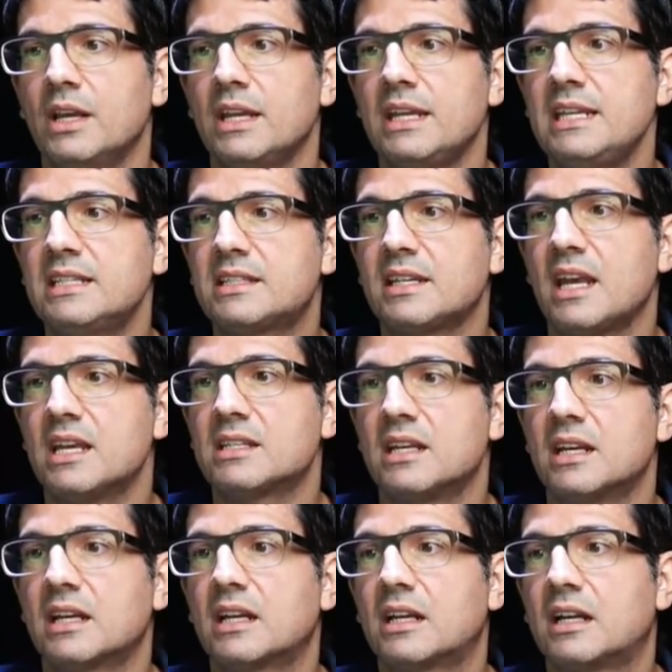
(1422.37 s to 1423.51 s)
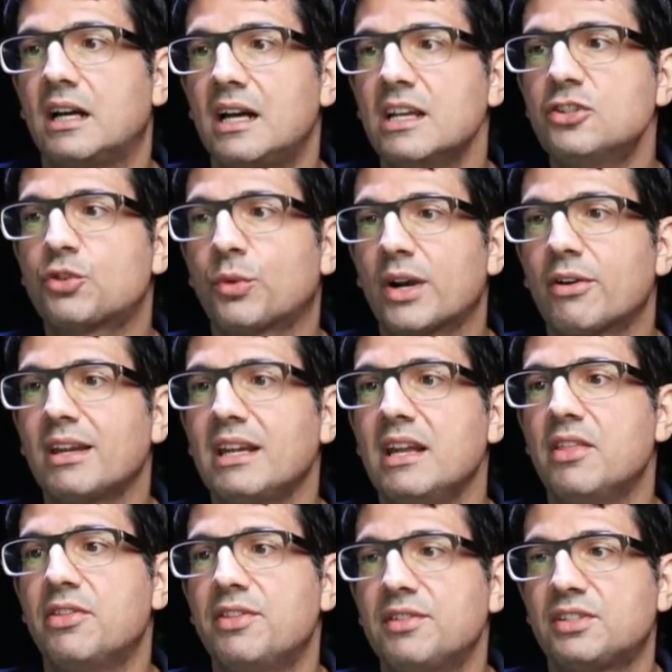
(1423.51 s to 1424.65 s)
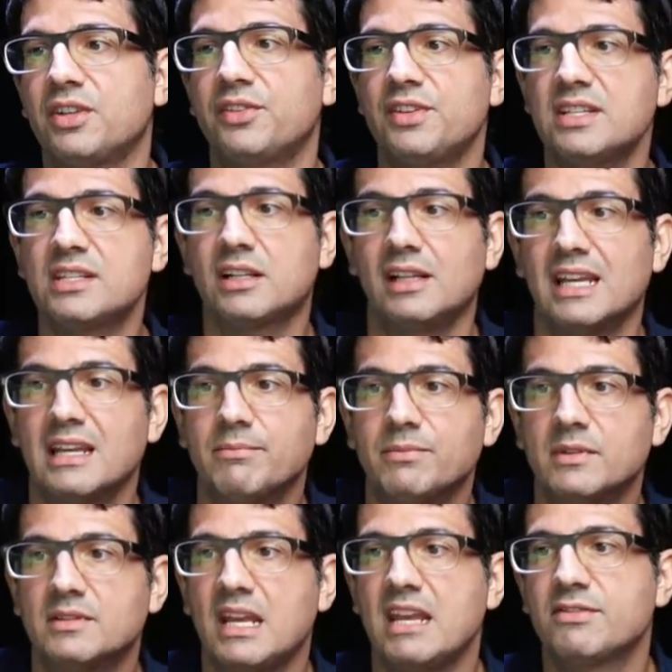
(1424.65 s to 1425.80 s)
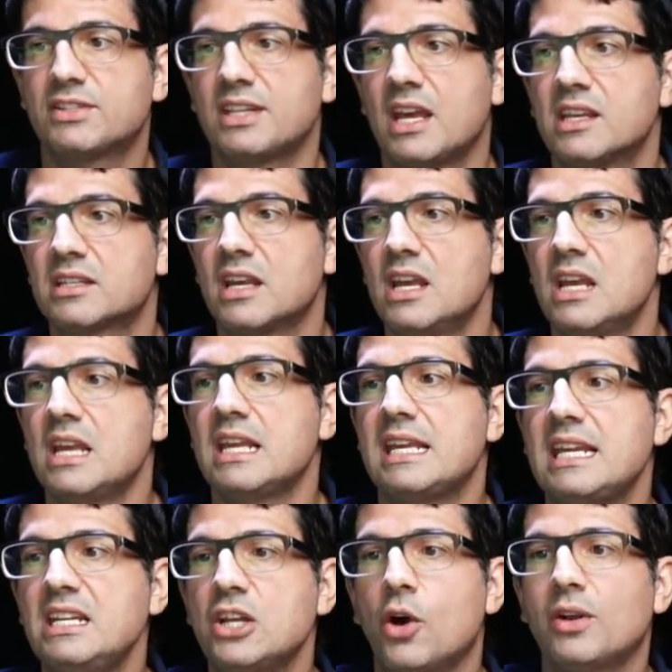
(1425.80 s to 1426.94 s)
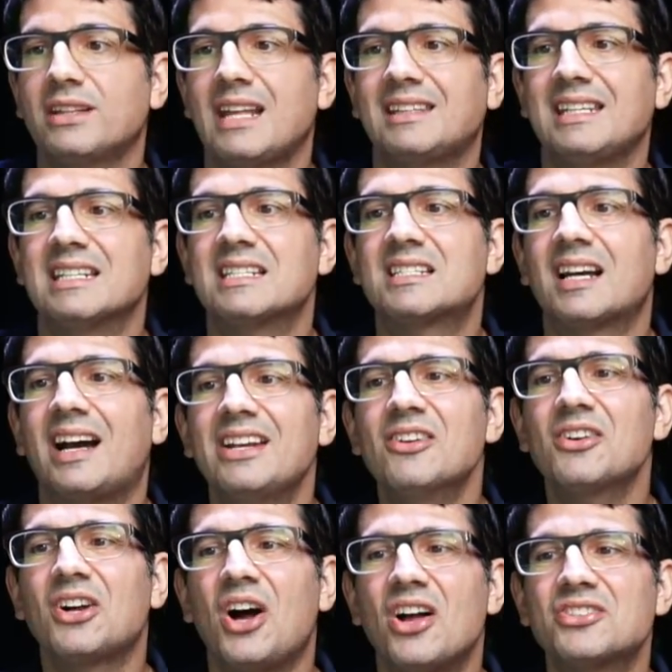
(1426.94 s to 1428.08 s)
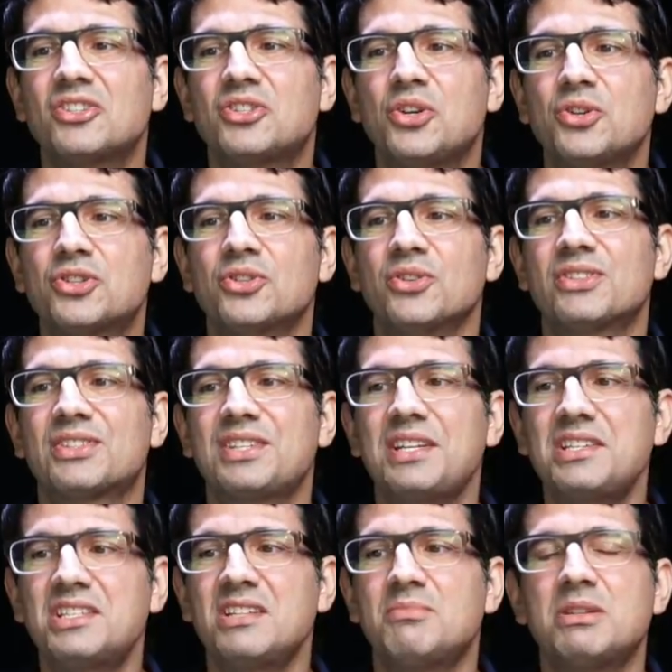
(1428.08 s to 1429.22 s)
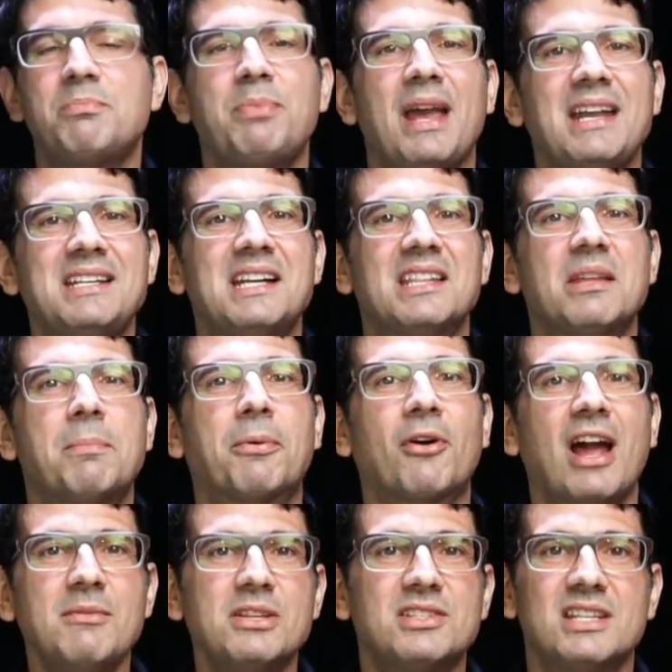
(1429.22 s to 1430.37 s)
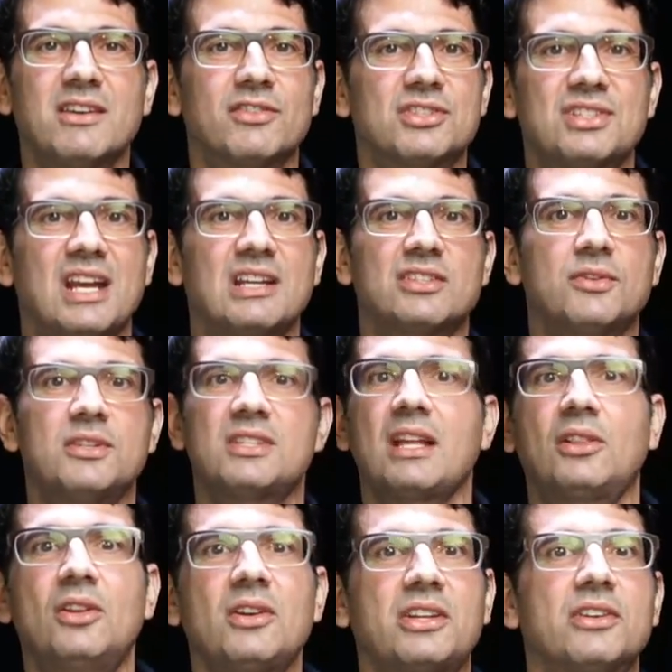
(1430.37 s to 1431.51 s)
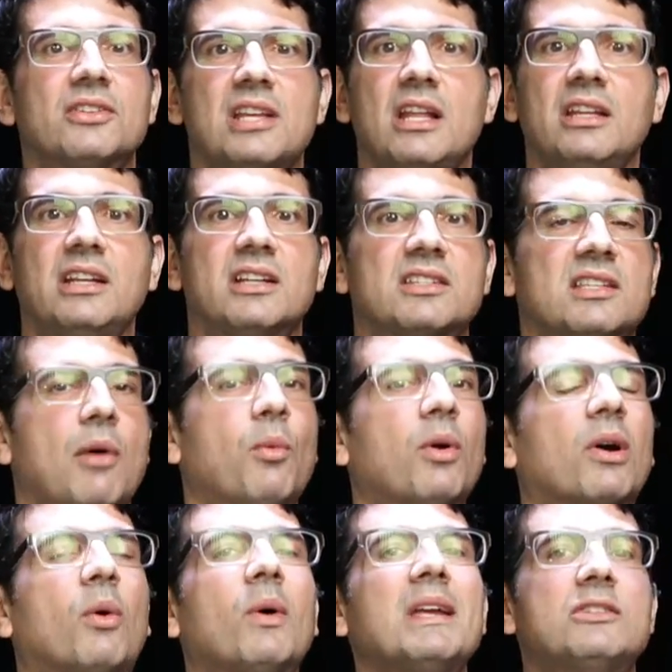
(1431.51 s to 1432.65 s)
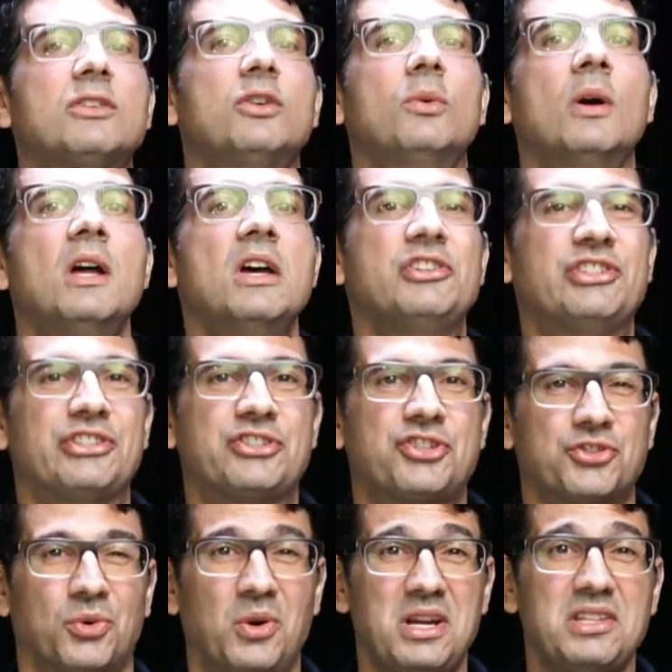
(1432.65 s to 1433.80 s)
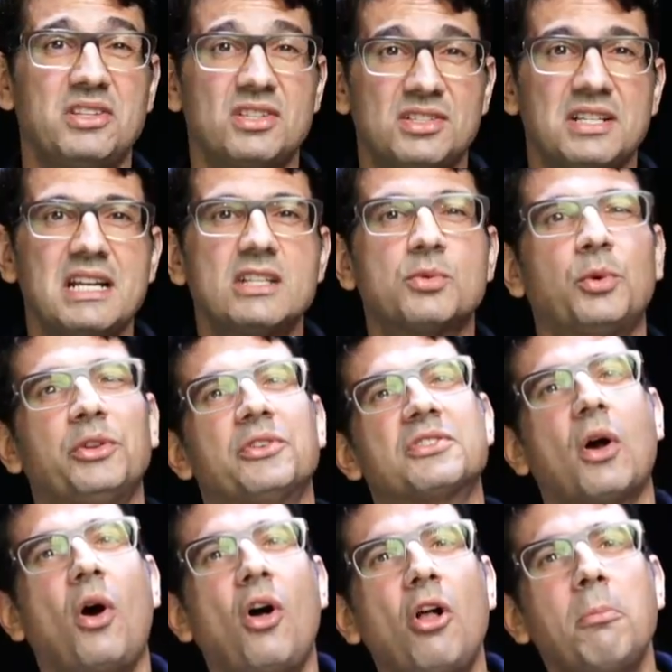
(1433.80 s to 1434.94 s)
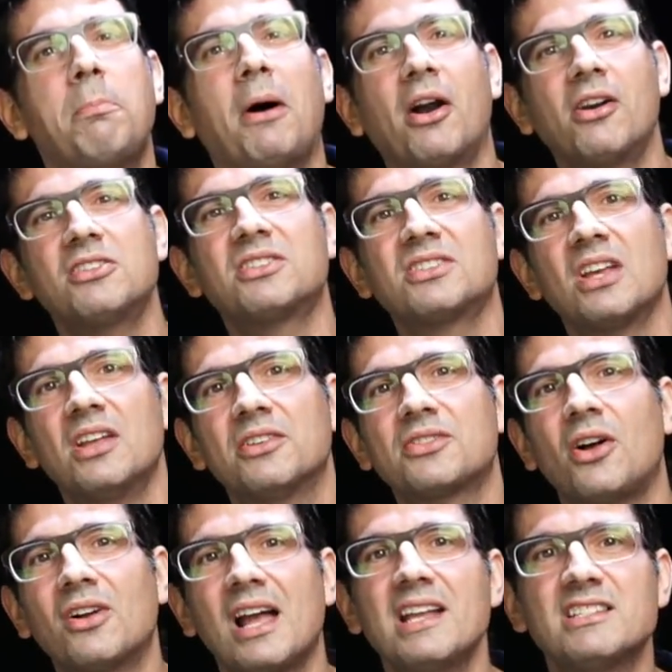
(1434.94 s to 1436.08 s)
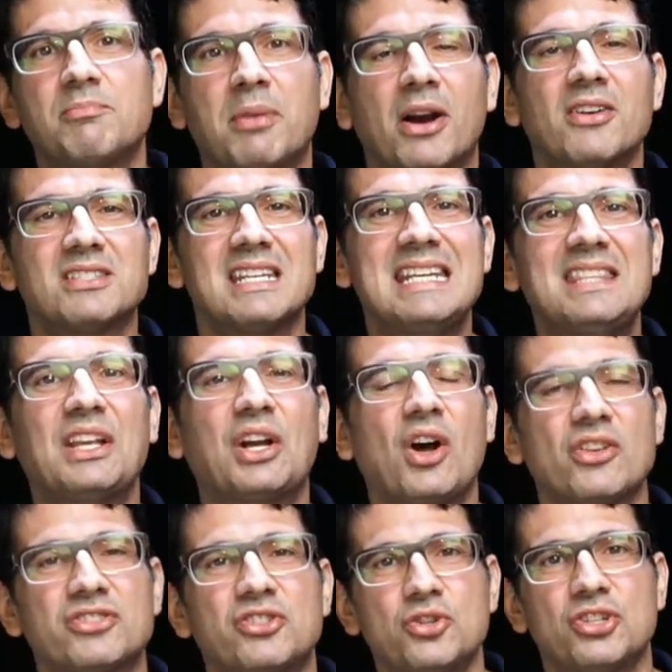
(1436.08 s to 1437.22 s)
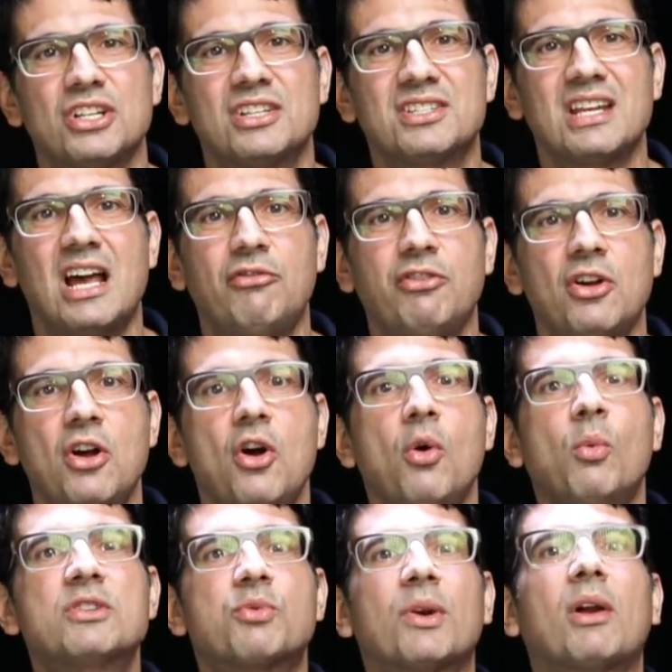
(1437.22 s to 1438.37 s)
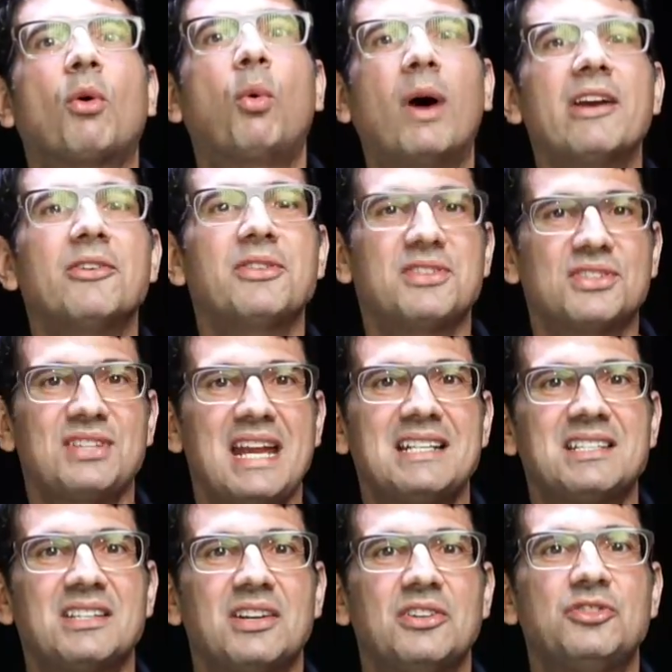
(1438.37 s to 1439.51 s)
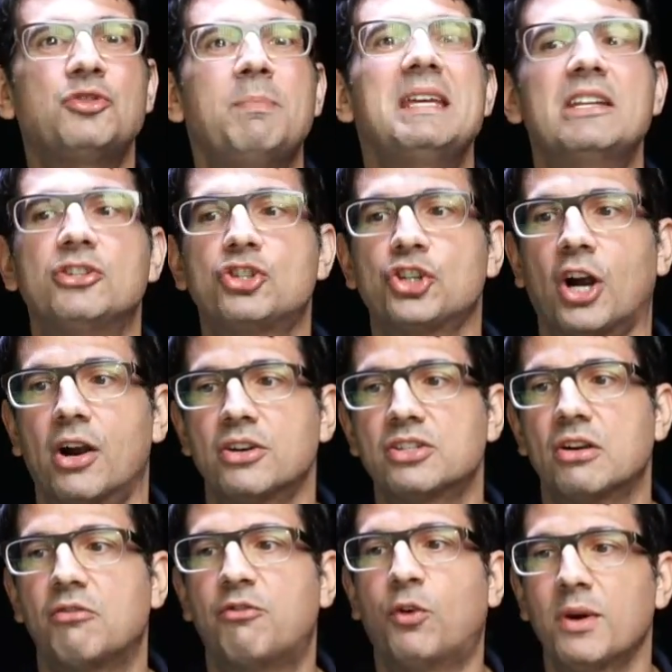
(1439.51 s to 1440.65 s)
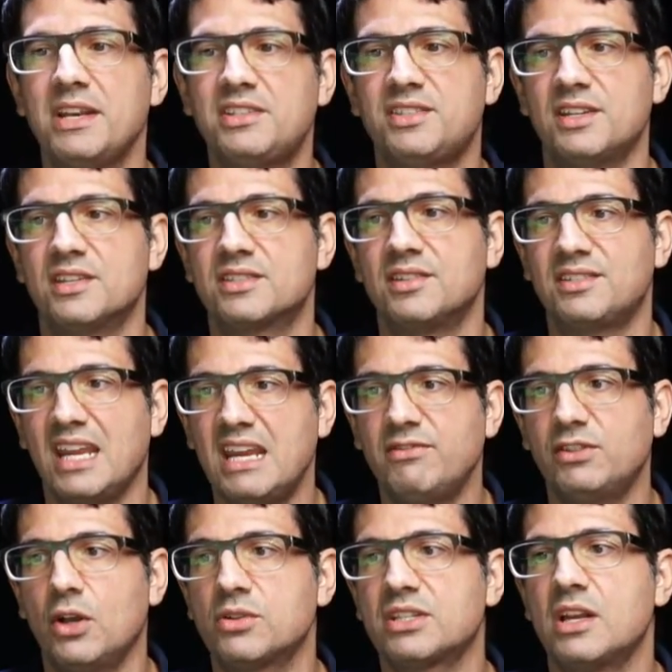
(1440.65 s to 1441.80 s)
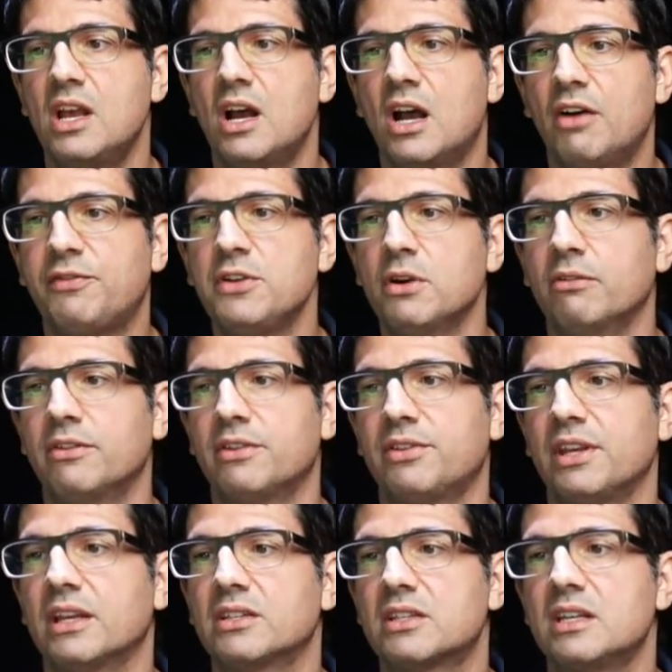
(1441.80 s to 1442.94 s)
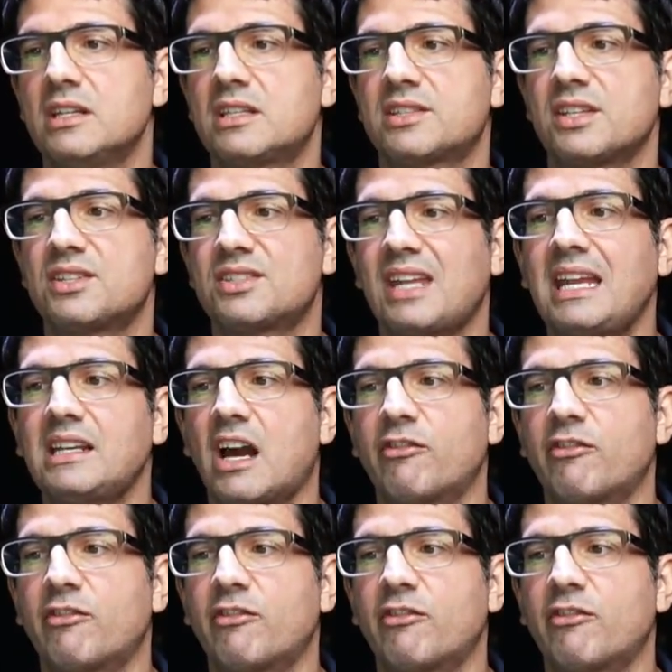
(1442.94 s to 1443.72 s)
he says, contrary to this claim, Dave says, he noted that the entire constitutional system depended on the primacy of the state. So he's like, look, you're telling us that we're going to destroy the states? Well, there's all kinds of parts in the Constitution itself which require the states to be in charge. For instance, and Dave notes a few of the things. He says the state